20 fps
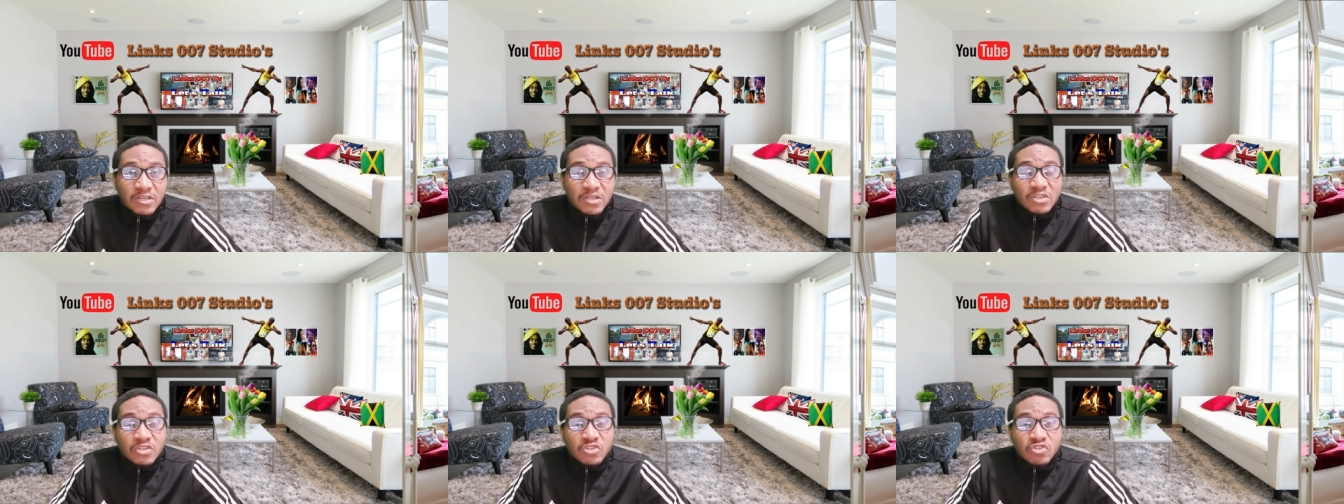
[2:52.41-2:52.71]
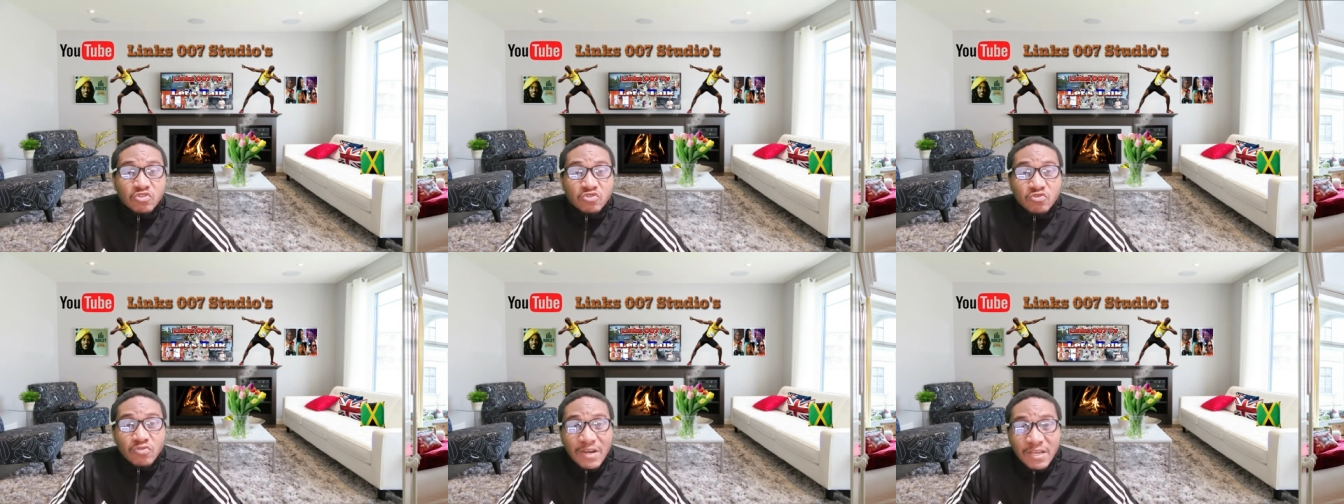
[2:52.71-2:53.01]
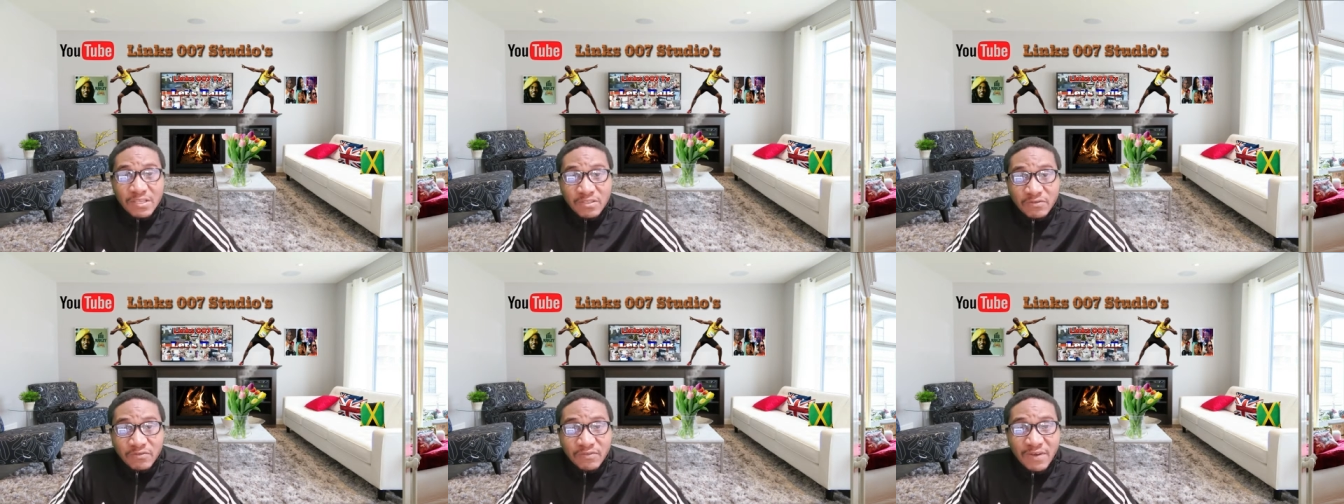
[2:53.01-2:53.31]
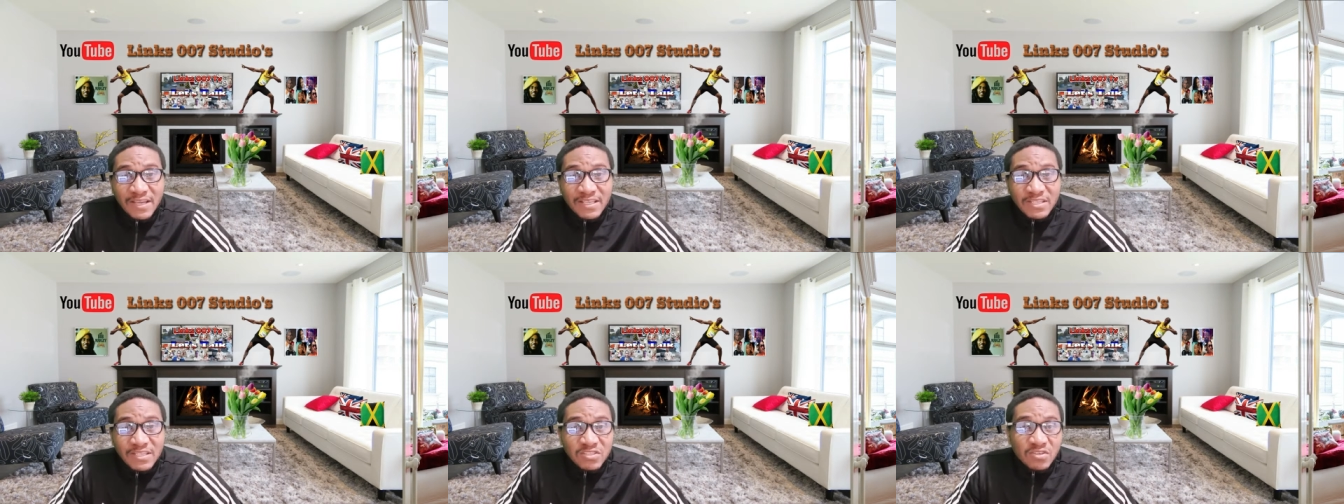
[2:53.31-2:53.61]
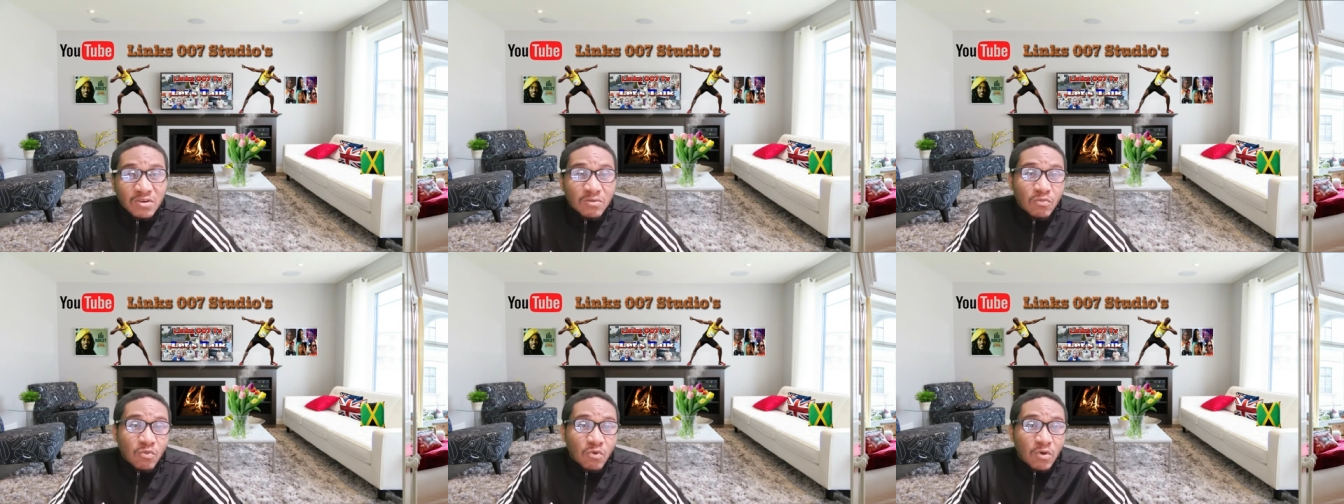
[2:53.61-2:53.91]
try to find
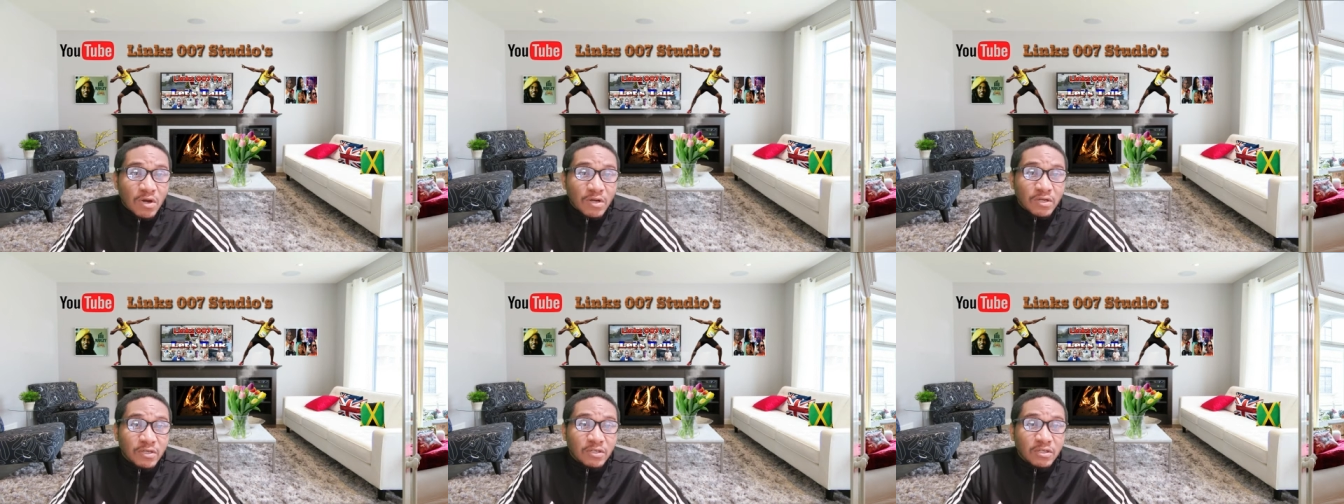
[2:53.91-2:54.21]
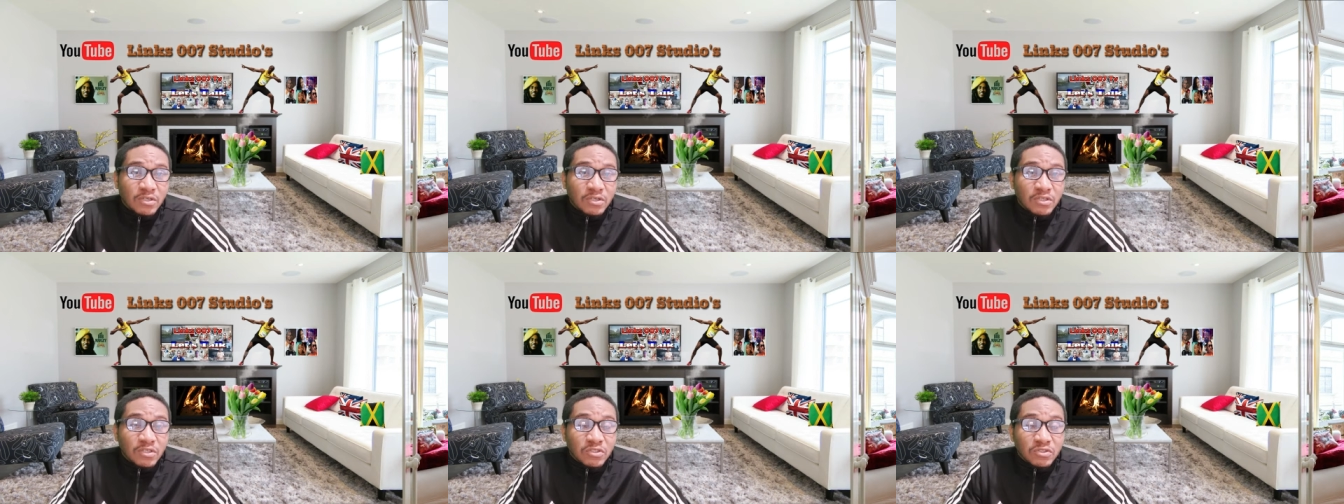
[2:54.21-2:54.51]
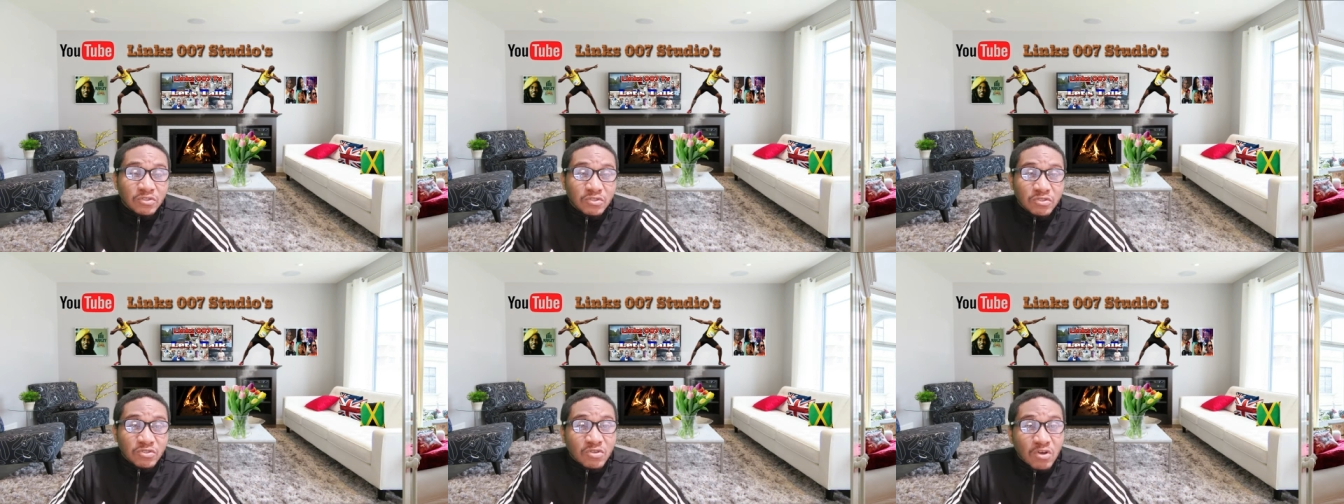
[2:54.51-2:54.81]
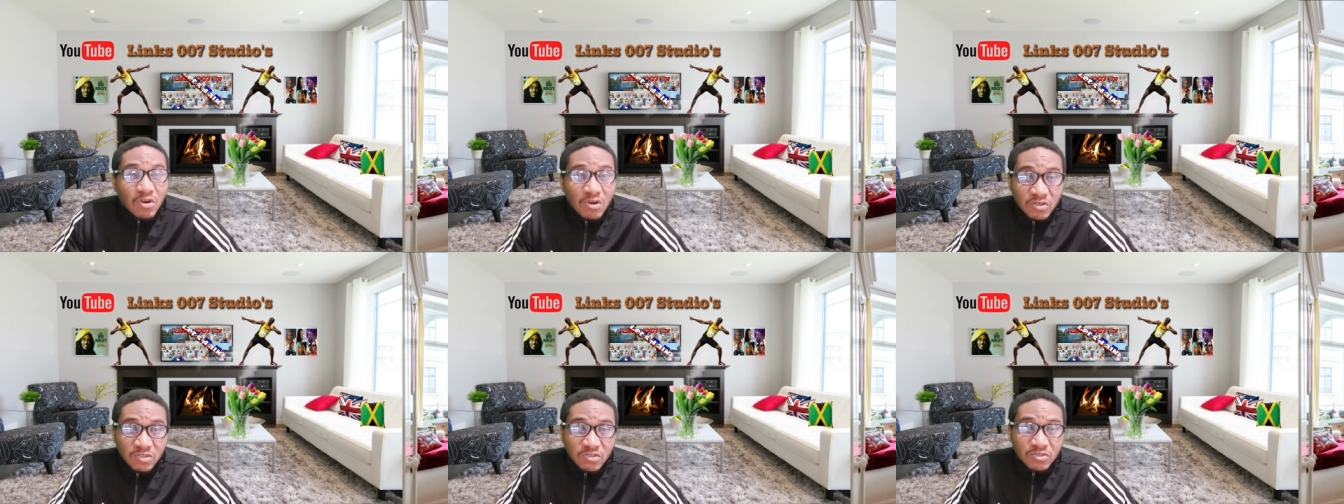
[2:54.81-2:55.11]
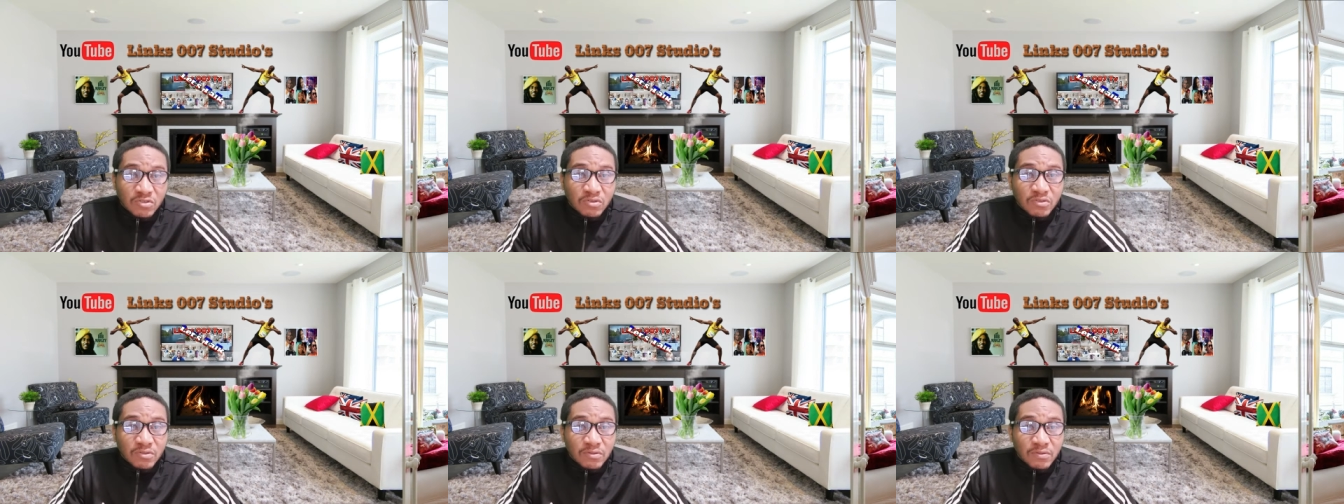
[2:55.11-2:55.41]
someone to talk
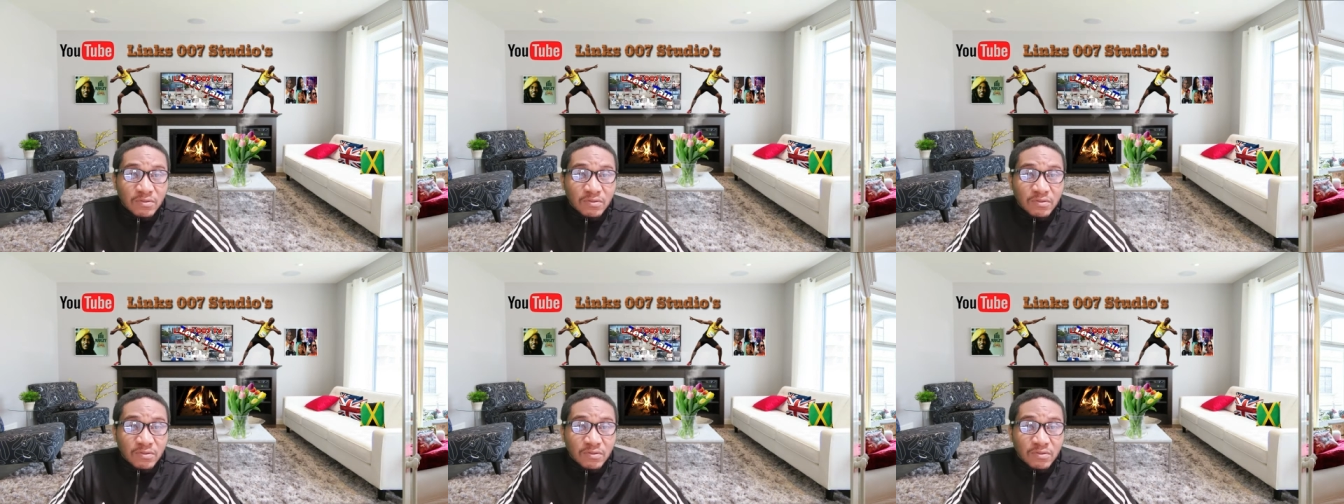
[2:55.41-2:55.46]
to.